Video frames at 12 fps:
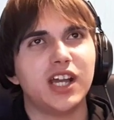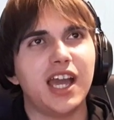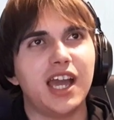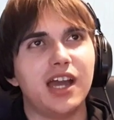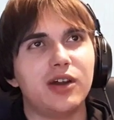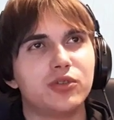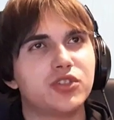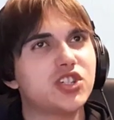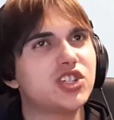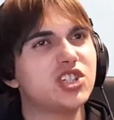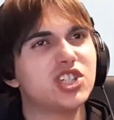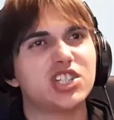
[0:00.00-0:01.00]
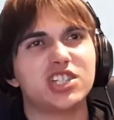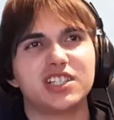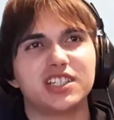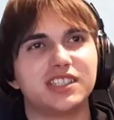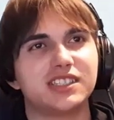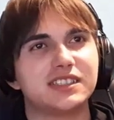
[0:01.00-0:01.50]
Ouch.
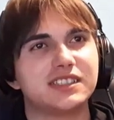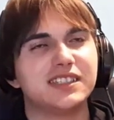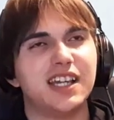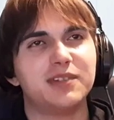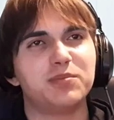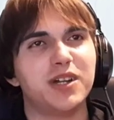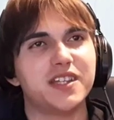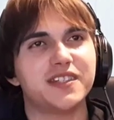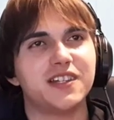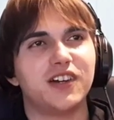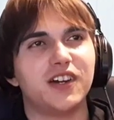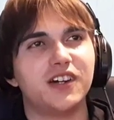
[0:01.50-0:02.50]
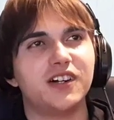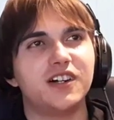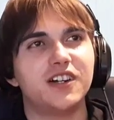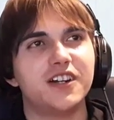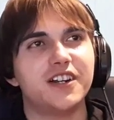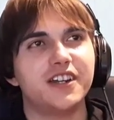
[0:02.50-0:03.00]
That must have
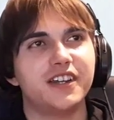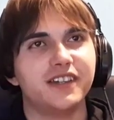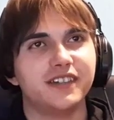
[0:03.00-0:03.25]
hurt.